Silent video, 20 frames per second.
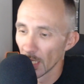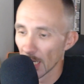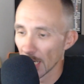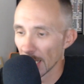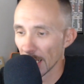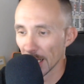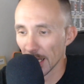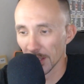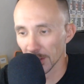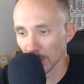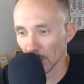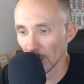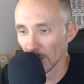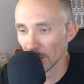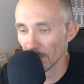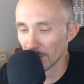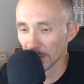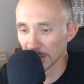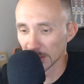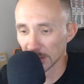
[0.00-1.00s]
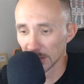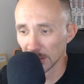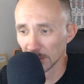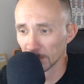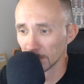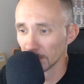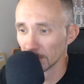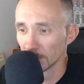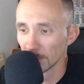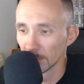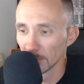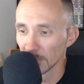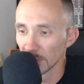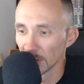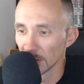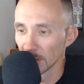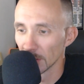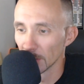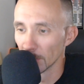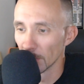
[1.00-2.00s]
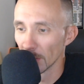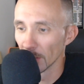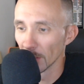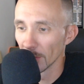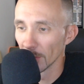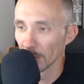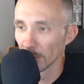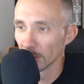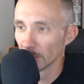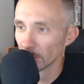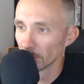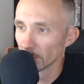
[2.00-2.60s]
I had to go in and fix him a little bit later.